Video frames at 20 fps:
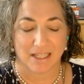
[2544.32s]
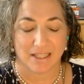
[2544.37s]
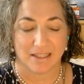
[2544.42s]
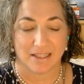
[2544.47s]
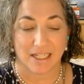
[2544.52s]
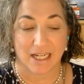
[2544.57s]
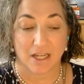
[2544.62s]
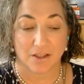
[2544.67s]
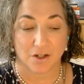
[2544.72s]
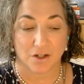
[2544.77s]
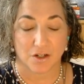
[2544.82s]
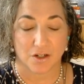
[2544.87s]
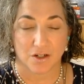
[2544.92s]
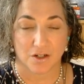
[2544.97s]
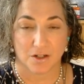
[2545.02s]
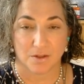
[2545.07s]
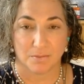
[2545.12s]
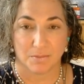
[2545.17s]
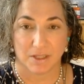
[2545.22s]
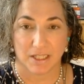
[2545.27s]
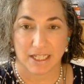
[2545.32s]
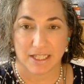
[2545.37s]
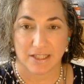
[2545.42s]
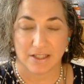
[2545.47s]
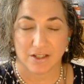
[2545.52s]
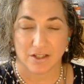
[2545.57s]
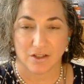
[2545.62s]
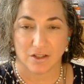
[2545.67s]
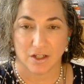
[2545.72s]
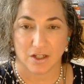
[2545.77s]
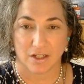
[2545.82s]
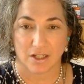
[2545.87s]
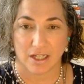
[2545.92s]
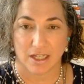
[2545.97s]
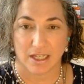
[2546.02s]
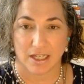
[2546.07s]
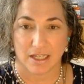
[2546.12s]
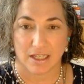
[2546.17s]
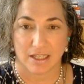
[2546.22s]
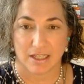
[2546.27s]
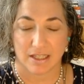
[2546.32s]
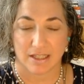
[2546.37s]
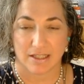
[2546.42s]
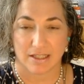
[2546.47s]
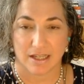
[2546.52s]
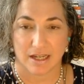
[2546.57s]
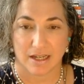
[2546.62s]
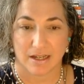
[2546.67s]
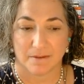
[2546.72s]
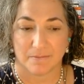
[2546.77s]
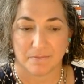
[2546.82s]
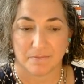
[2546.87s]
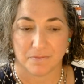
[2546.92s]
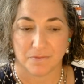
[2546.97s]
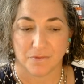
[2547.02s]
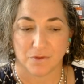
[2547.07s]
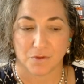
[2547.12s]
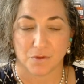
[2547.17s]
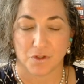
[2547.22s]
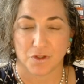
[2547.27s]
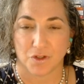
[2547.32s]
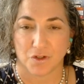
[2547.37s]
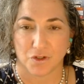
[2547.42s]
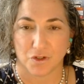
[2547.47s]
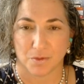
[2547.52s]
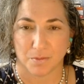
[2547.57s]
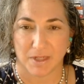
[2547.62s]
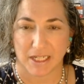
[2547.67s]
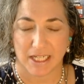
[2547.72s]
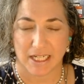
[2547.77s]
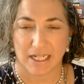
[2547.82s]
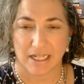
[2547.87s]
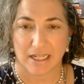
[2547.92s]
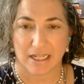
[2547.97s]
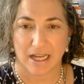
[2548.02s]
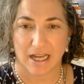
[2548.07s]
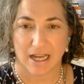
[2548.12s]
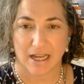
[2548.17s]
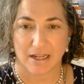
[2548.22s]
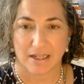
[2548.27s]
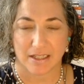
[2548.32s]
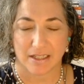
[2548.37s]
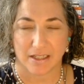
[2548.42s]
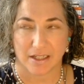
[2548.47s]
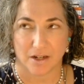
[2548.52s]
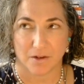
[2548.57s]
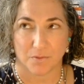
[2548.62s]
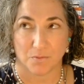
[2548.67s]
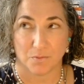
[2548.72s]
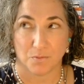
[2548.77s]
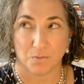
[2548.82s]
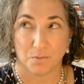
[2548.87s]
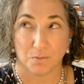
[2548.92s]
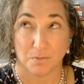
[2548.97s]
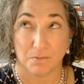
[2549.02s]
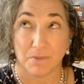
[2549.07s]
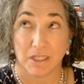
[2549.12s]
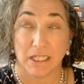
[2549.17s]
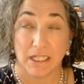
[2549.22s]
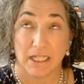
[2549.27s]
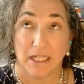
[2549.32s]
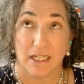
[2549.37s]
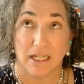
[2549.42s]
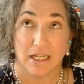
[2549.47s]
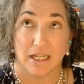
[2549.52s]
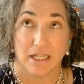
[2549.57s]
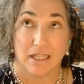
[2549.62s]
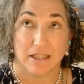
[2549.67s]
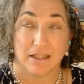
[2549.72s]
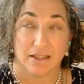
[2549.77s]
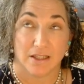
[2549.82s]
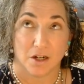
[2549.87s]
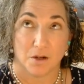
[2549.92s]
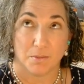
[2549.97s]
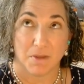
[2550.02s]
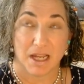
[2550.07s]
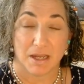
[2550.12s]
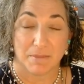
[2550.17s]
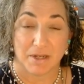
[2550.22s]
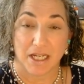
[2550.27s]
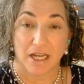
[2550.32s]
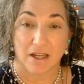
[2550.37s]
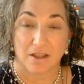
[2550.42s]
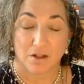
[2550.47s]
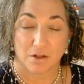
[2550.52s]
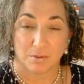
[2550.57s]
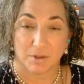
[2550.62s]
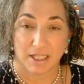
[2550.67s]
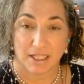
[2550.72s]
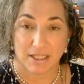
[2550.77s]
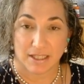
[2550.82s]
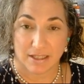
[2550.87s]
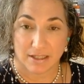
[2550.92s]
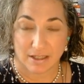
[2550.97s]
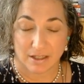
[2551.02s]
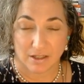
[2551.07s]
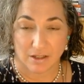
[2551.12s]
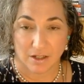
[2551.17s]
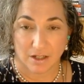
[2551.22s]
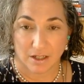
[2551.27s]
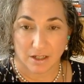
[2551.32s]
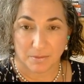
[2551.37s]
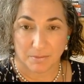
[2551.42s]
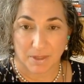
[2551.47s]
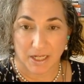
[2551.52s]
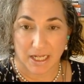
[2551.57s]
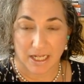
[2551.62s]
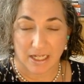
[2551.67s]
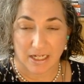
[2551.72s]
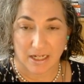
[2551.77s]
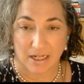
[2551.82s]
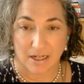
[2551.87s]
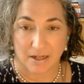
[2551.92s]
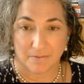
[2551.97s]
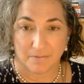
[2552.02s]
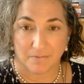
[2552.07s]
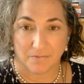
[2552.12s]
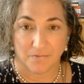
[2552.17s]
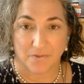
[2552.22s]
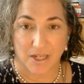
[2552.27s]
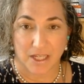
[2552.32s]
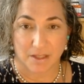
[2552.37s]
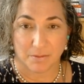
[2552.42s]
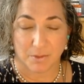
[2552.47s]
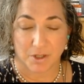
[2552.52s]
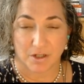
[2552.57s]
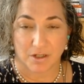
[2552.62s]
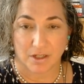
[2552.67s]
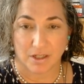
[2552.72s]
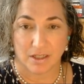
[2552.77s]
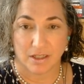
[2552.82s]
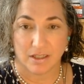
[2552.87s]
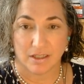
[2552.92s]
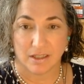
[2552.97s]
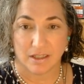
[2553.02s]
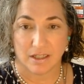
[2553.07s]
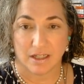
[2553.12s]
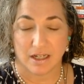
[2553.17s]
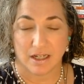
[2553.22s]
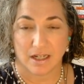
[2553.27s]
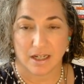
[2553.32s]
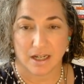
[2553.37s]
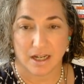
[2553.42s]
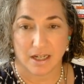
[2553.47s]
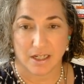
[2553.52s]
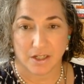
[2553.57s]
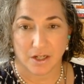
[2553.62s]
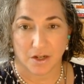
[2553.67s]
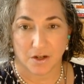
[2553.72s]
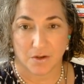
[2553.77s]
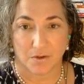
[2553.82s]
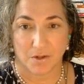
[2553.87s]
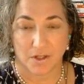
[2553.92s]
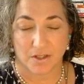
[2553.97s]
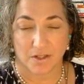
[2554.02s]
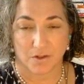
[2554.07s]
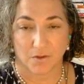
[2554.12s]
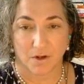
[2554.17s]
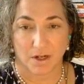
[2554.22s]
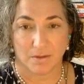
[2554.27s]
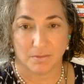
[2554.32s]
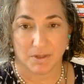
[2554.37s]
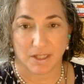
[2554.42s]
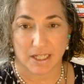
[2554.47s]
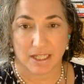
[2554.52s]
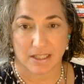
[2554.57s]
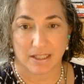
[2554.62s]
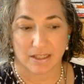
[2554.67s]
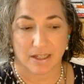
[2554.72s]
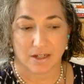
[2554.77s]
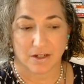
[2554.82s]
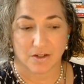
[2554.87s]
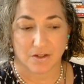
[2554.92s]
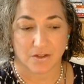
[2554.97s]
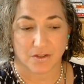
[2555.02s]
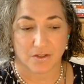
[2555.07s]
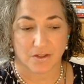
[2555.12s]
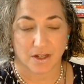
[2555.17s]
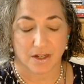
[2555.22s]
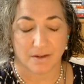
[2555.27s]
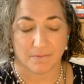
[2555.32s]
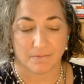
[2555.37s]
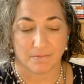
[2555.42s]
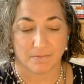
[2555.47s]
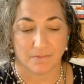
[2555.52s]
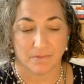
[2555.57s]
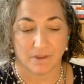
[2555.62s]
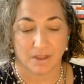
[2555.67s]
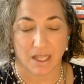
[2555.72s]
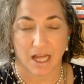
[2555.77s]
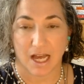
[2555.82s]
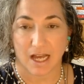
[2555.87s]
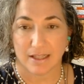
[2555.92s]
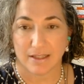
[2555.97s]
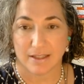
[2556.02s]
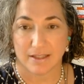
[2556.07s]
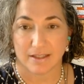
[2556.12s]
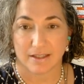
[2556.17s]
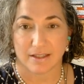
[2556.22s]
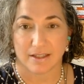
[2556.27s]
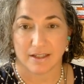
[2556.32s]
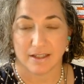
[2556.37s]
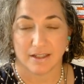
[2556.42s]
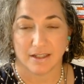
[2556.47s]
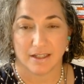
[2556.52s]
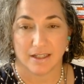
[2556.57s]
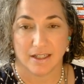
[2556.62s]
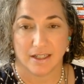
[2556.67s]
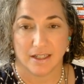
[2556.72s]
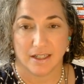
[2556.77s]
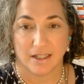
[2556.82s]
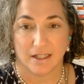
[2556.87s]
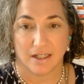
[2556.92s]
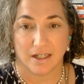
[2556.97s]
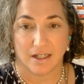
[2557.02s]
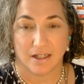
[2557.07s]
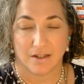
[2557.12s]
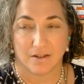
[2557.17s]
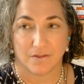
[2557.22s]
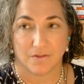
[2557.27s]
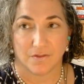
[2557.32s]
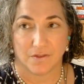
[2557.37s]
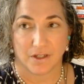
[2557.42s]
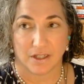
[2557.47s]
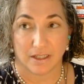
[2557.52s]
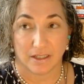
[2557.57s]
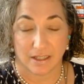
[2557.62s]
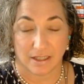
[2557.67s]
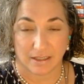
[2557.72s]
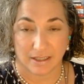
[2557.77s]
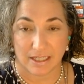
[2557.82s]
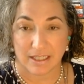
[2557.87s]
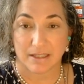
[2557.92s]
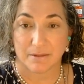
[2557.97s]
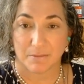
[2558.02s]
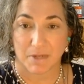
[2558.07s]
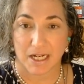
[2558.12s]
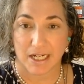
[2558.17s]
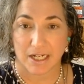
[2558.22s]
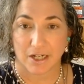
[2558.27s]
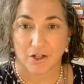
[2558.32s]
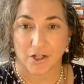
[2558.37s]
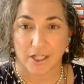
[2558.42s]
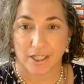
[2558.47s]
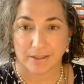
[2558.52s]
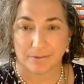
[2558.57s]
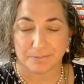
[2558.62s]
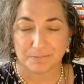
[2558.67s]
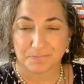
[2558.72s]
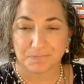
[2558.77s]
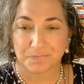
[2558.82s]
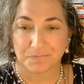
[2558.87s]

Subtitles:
The other place to look is through social media. There may be other places to look, but Facebook, I know it's a great place. There's lots of, at least in my area,